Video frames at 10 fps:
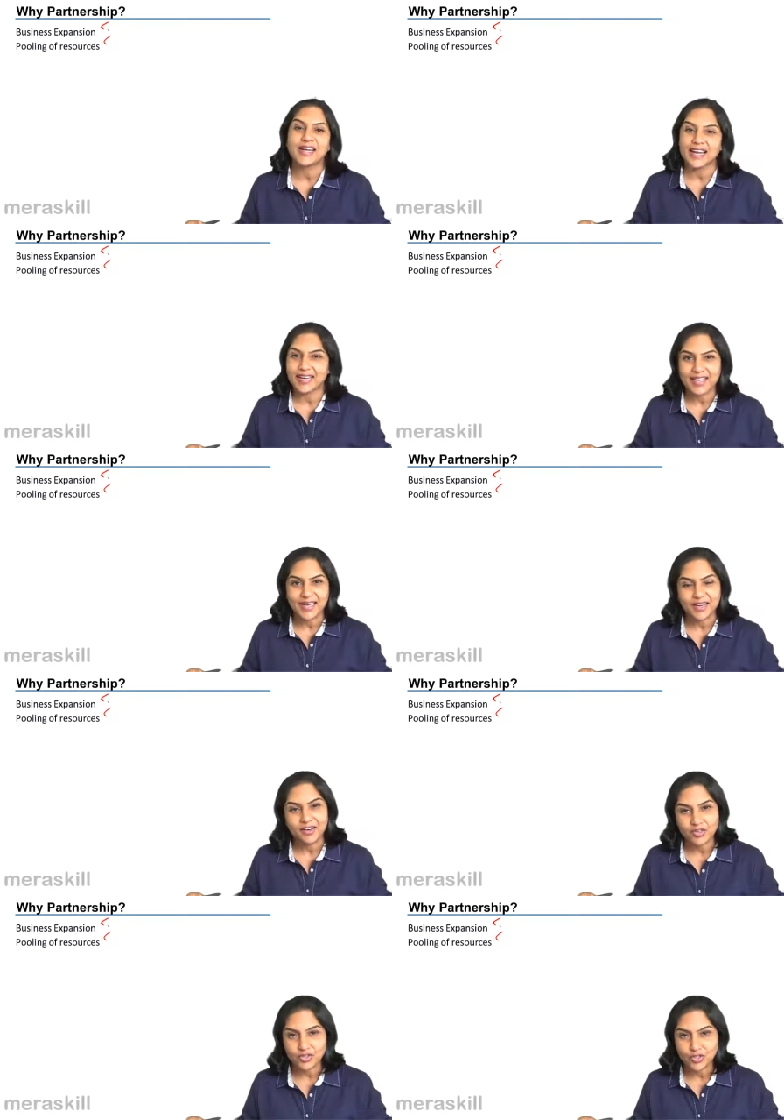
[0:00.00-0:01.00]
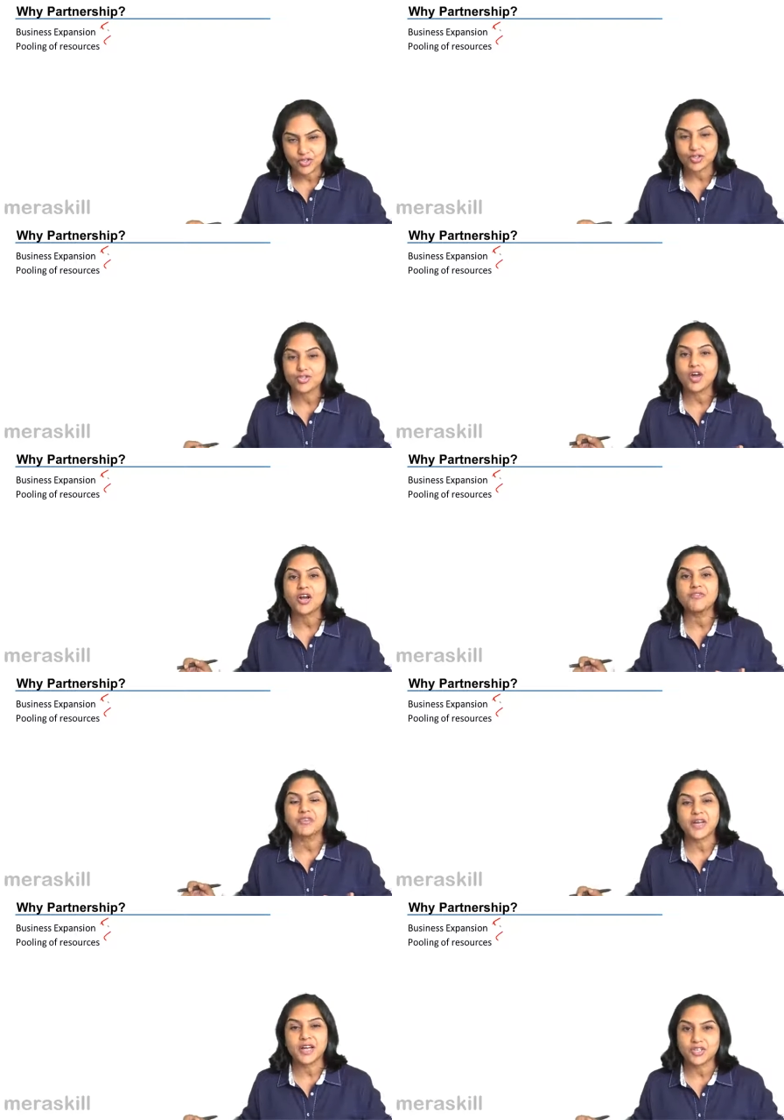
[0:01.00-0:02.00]
technical resources,
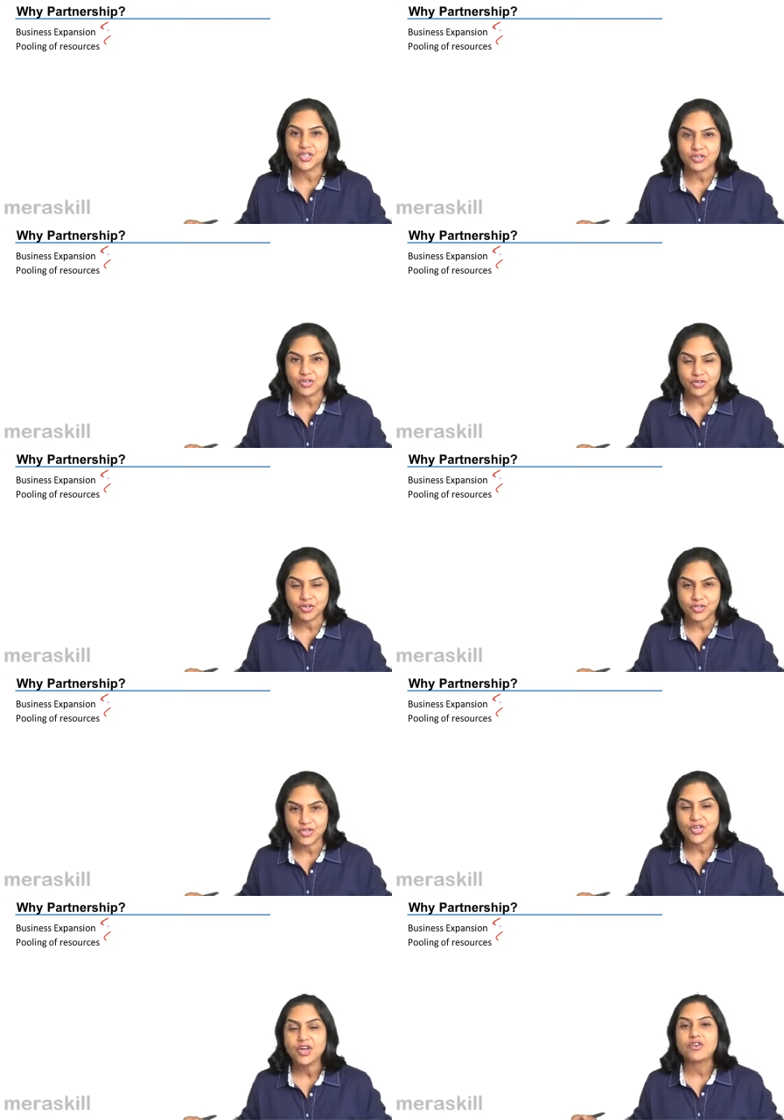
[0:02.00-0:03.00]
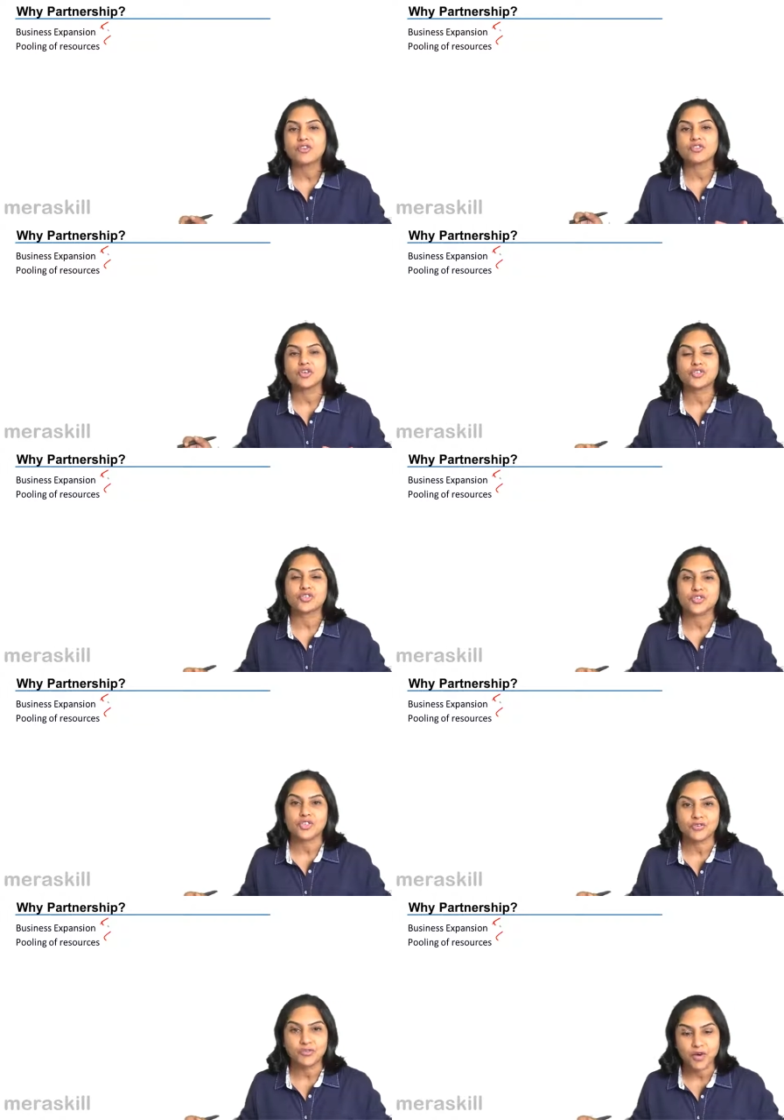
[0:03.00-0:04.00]
non-financial resources, resources in
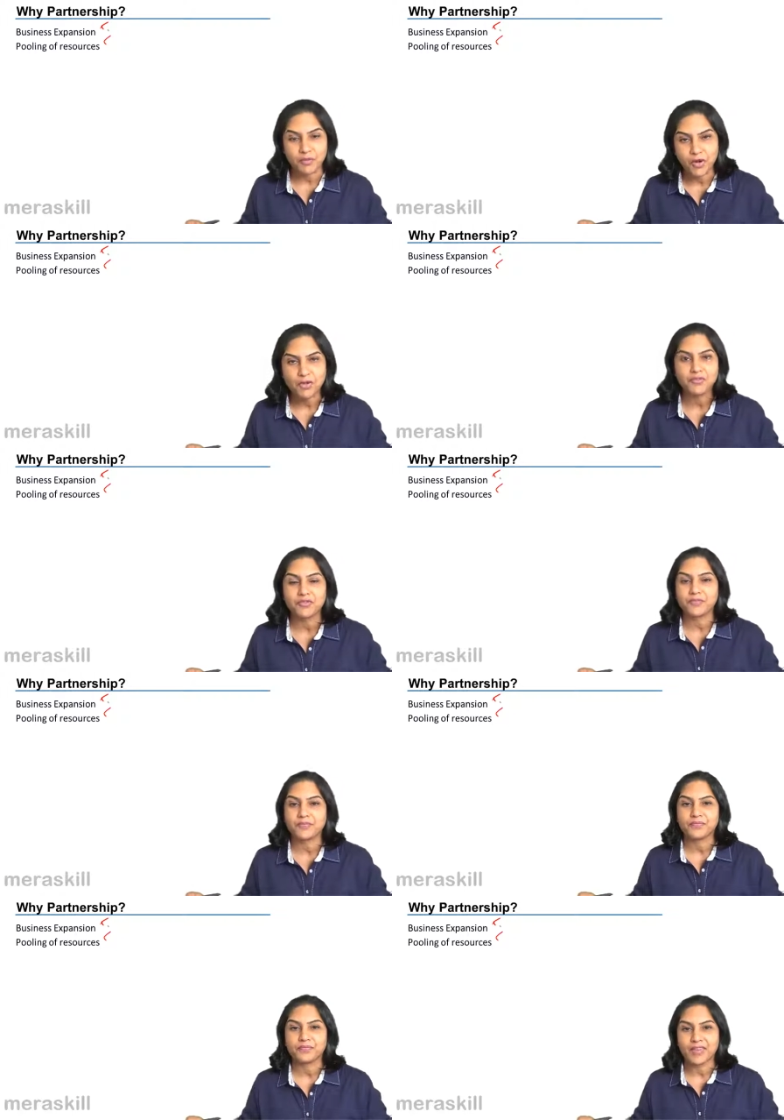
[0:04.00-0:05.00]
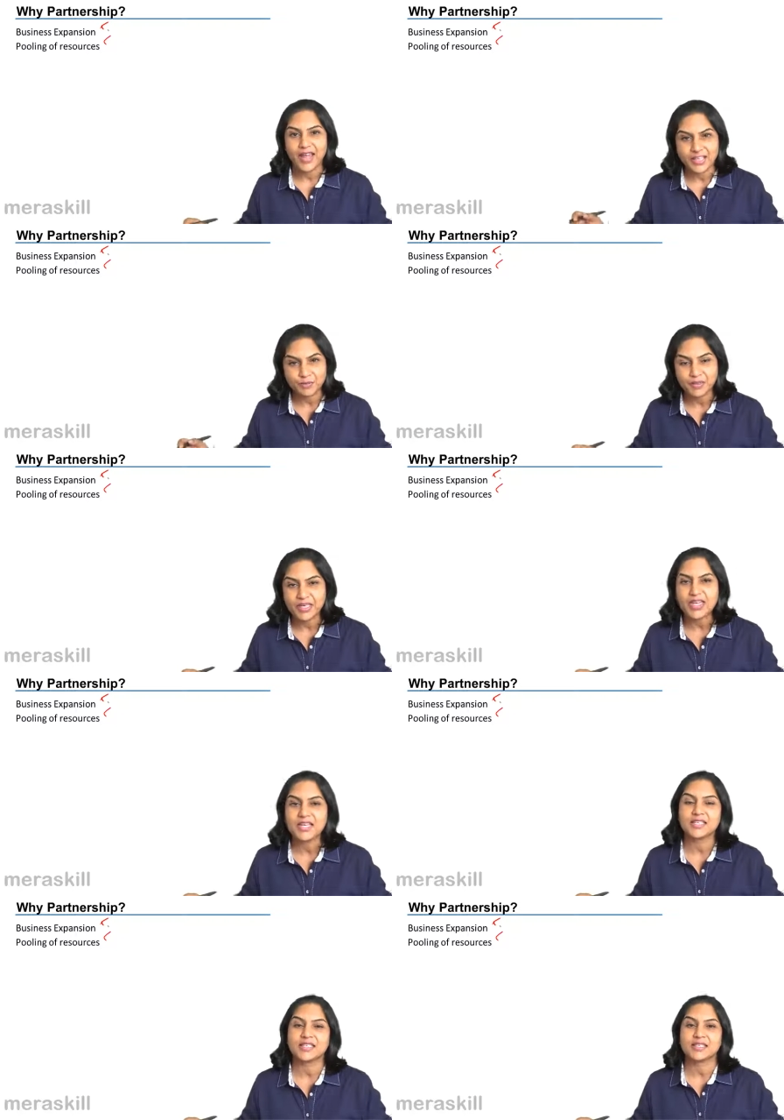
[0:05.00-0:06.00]
the form of
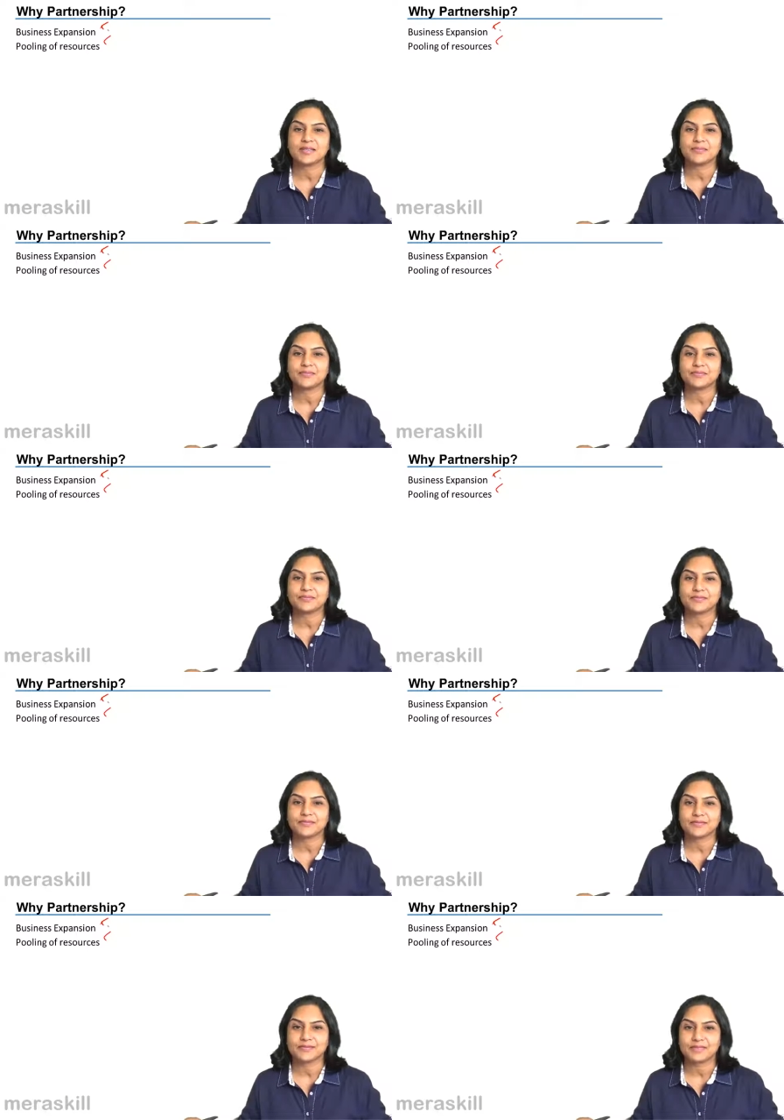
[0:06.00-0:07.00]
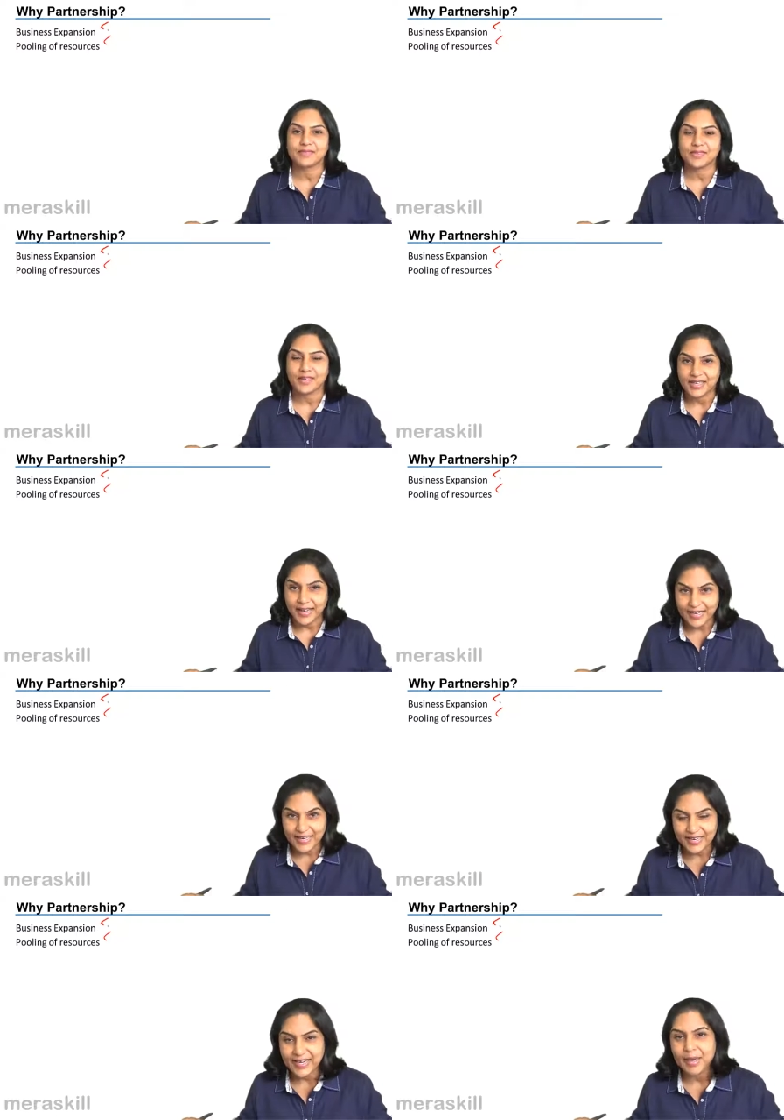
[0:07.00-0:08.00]
expertise,
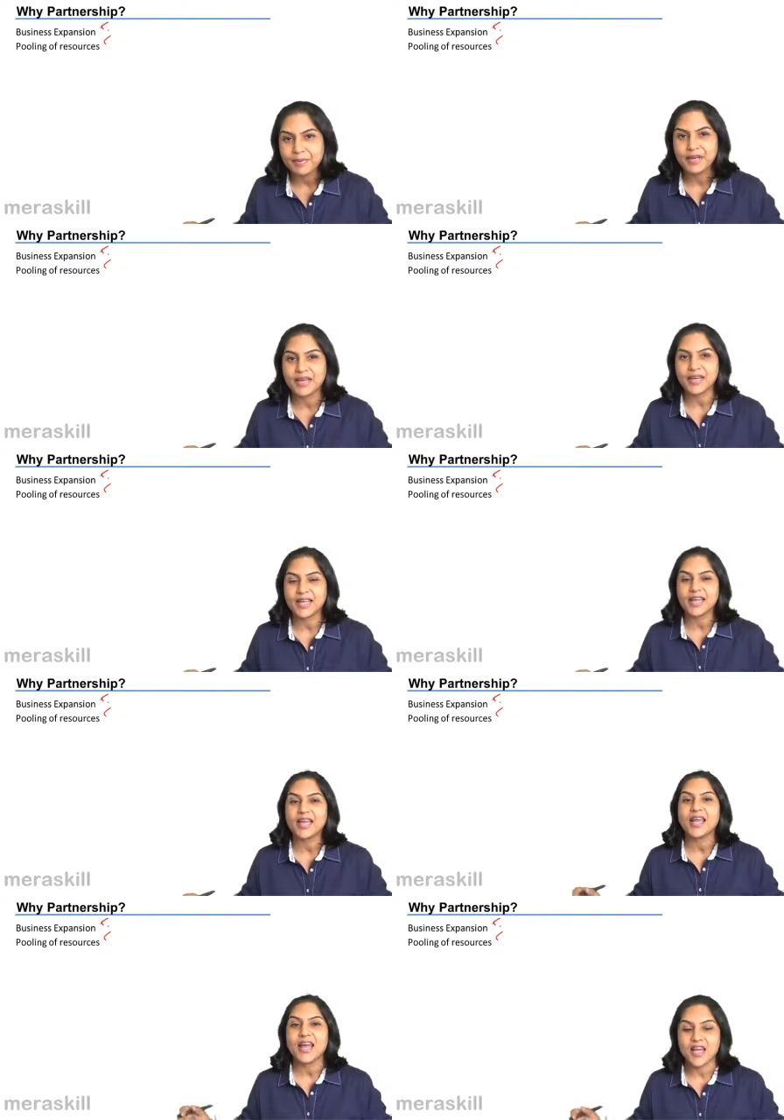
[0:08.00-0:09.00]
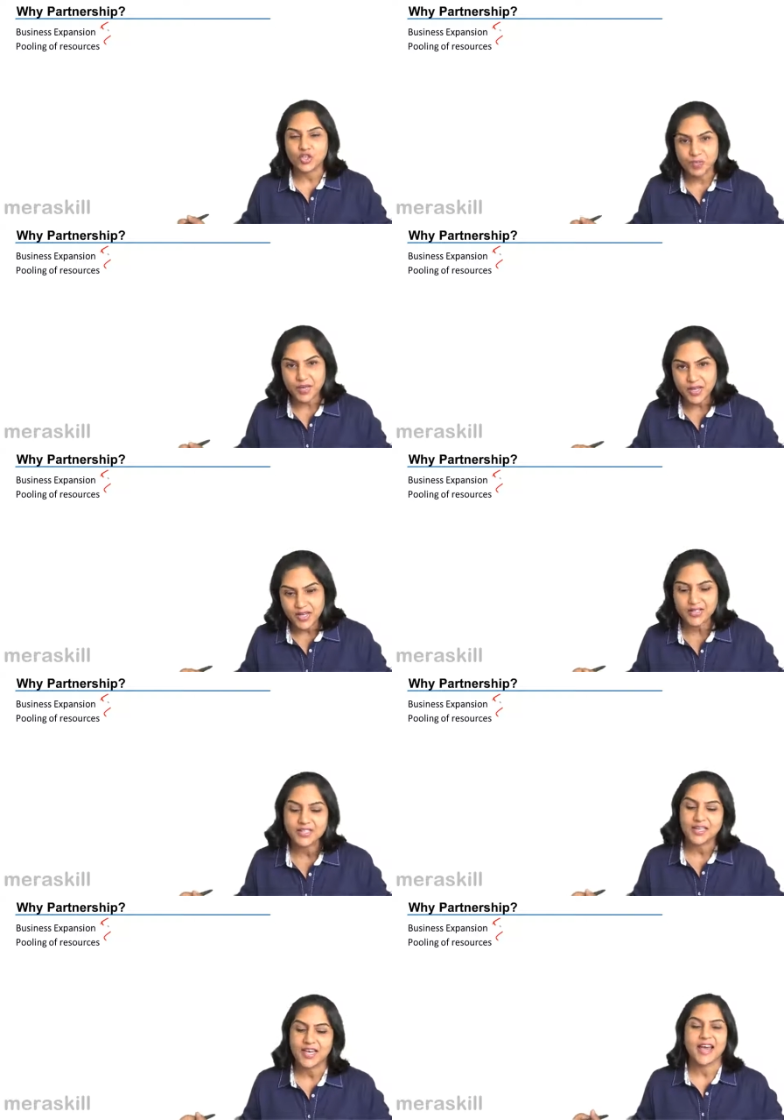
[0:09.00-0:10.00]
technical ability,
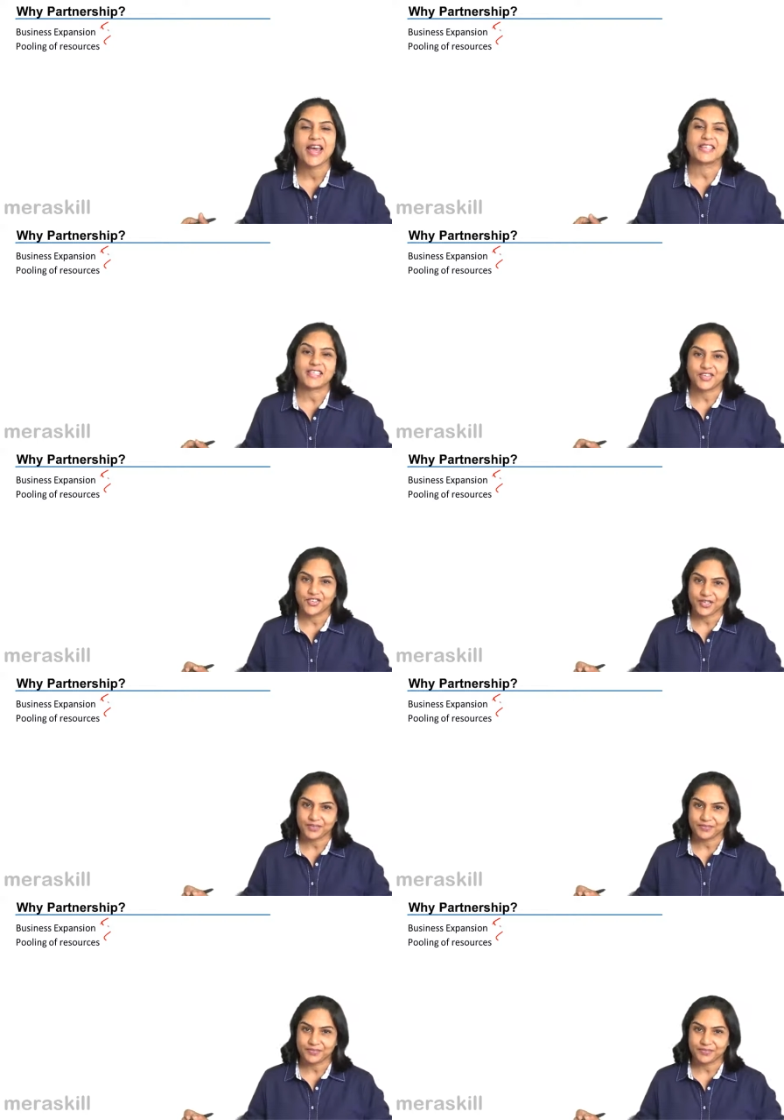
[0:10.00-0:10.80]
experience, etc.